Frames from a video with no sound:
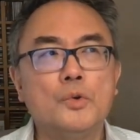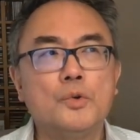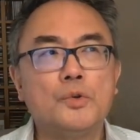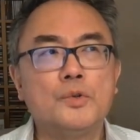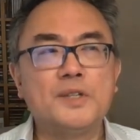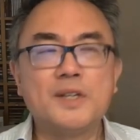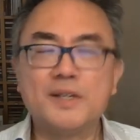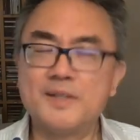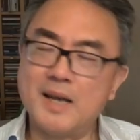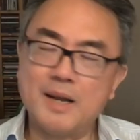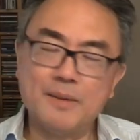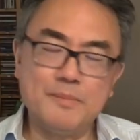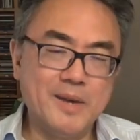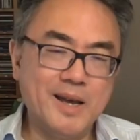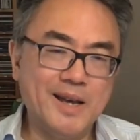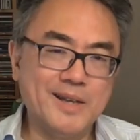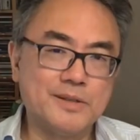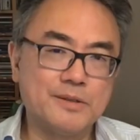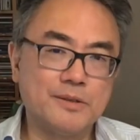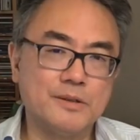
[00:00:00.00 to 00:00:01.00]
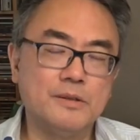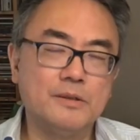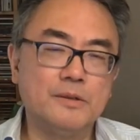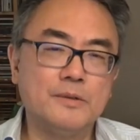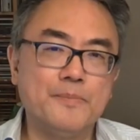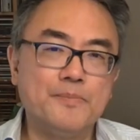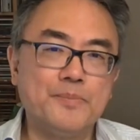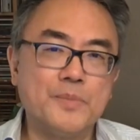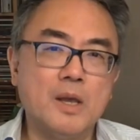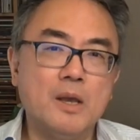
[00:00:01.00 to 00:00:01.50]
does that matter?
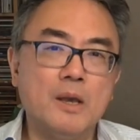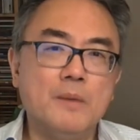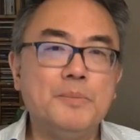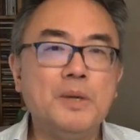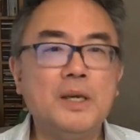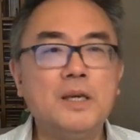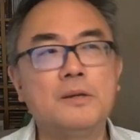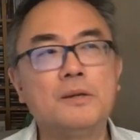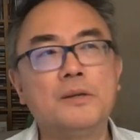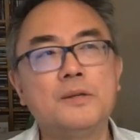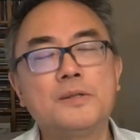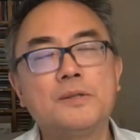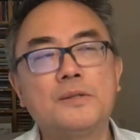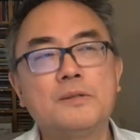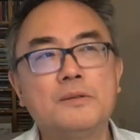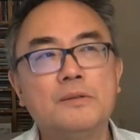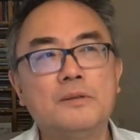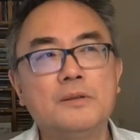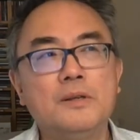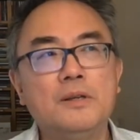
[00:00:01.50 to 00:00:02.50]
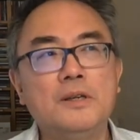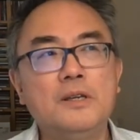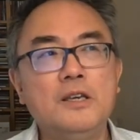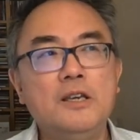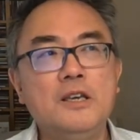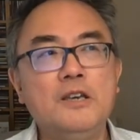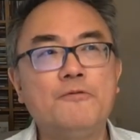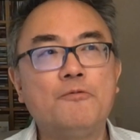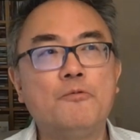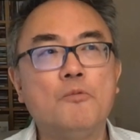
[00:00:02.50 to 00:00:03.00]
Because
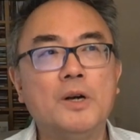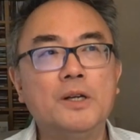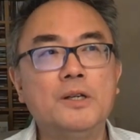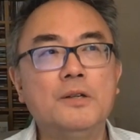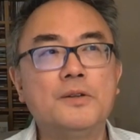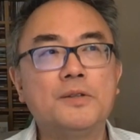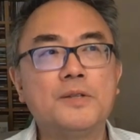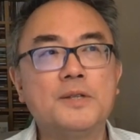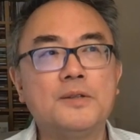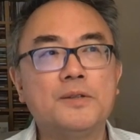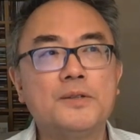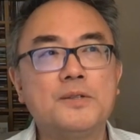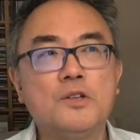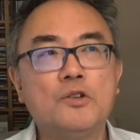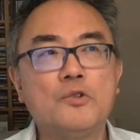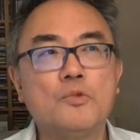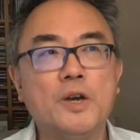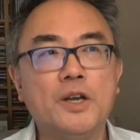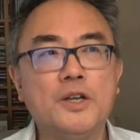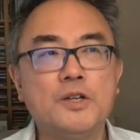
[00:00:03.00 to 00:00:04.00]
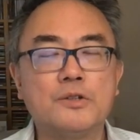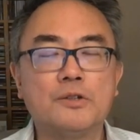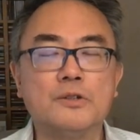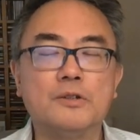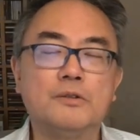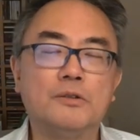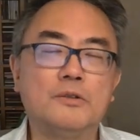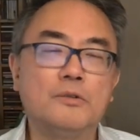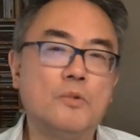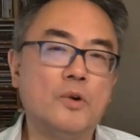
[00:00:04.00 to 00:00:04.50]
if one looks at a situation
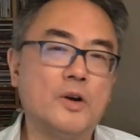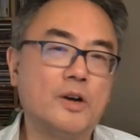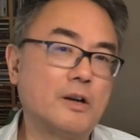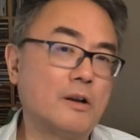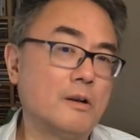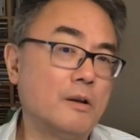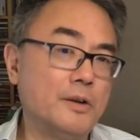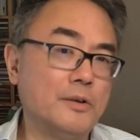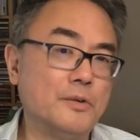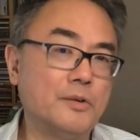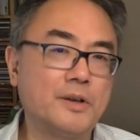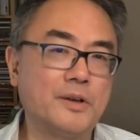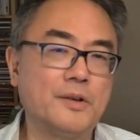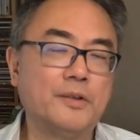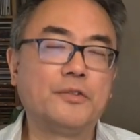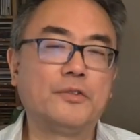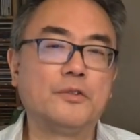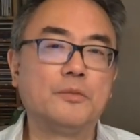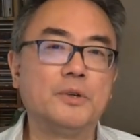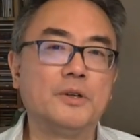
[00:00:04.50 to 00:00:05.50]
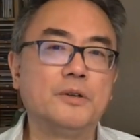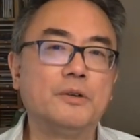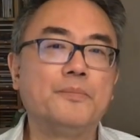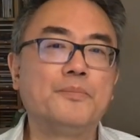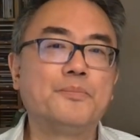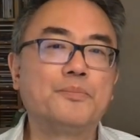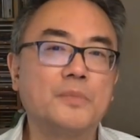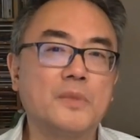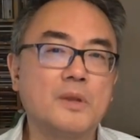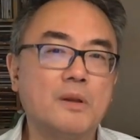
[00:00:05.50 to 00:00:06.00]
where a client or a customer,
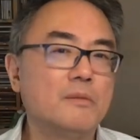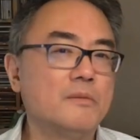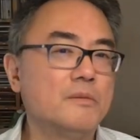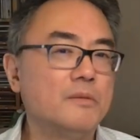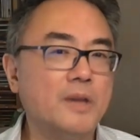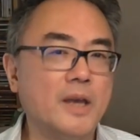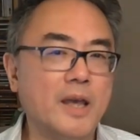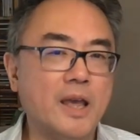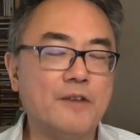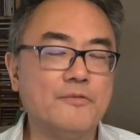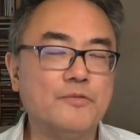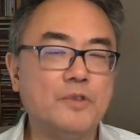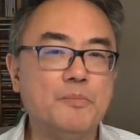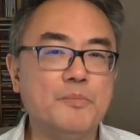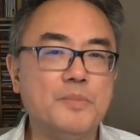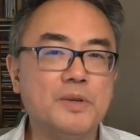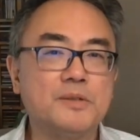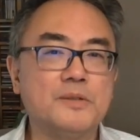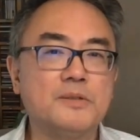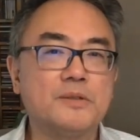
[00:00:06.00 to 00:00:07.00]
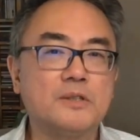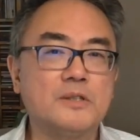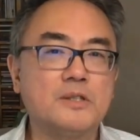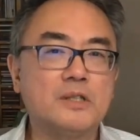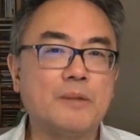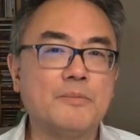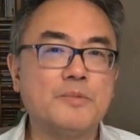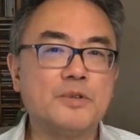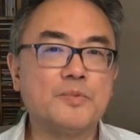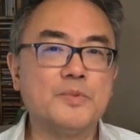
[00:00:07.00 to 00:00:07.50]
they have their business
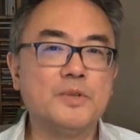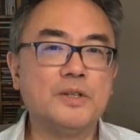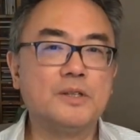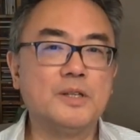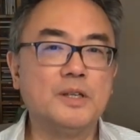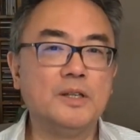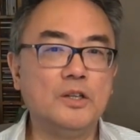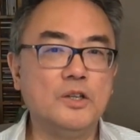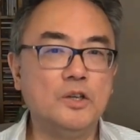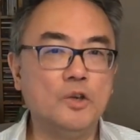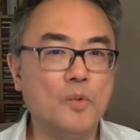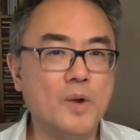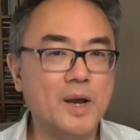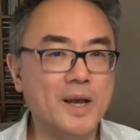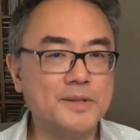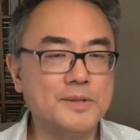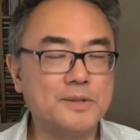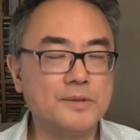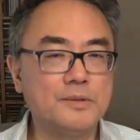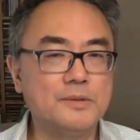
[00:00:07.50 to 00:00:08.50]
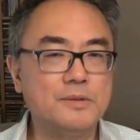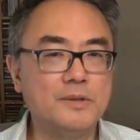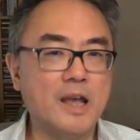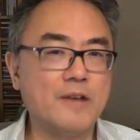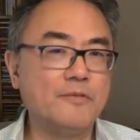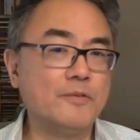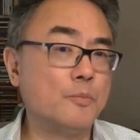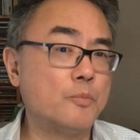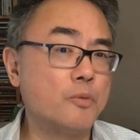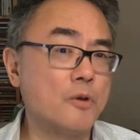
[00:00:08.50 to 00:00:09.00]
establishment in the US, they have
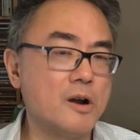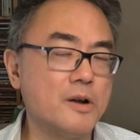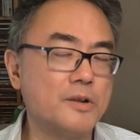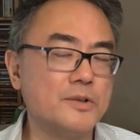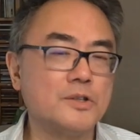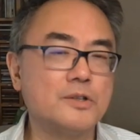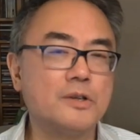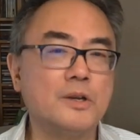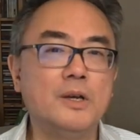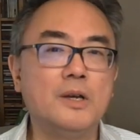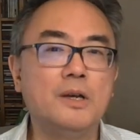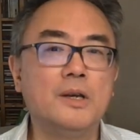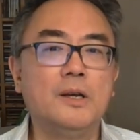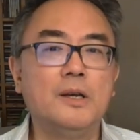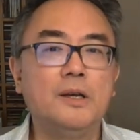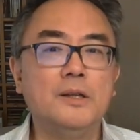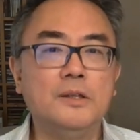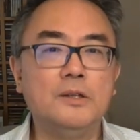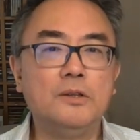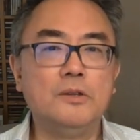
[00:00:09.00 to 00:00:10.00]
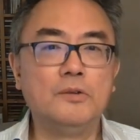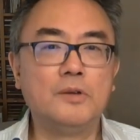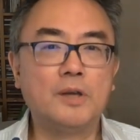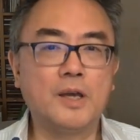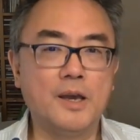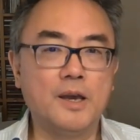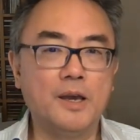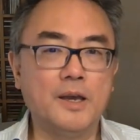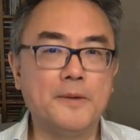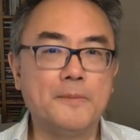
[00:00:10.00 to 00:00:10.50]
a branch in the
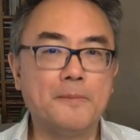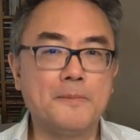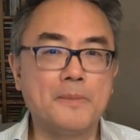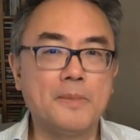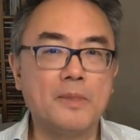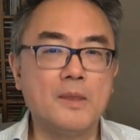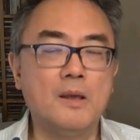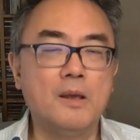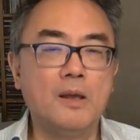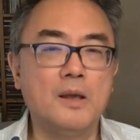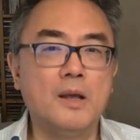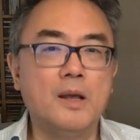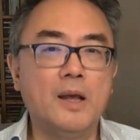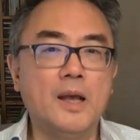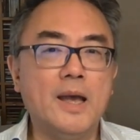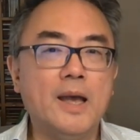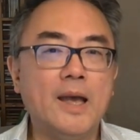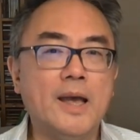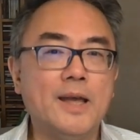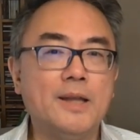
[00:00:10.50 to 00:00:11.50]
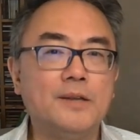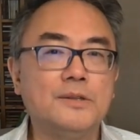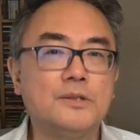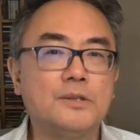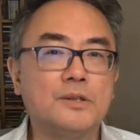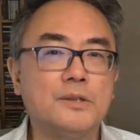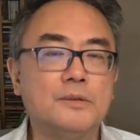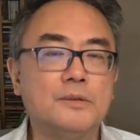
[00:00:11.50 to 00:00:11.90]
UK, and